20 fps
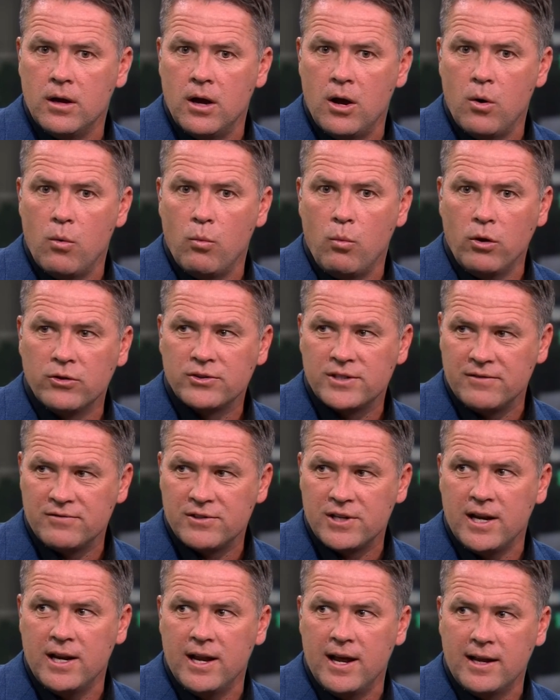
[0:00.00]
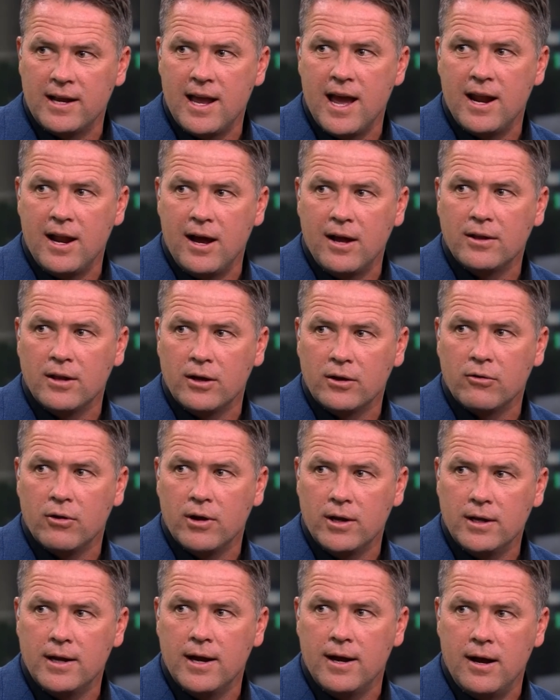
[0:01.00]
Once I've seen it again, I
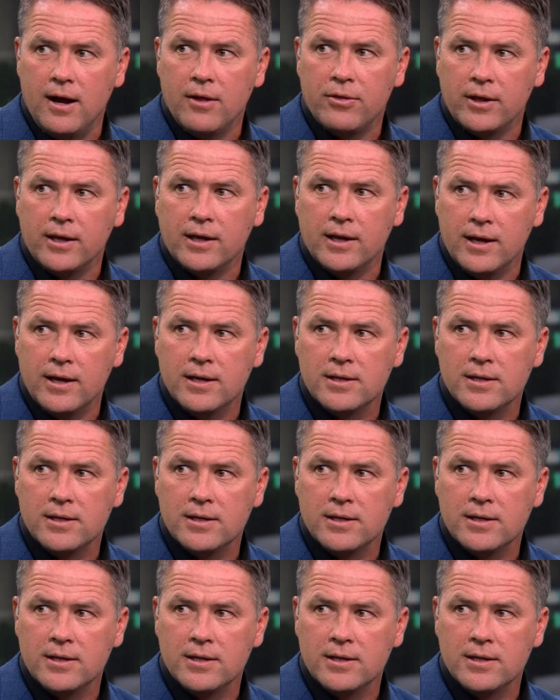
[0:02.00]
agree. Yeah, I think it is.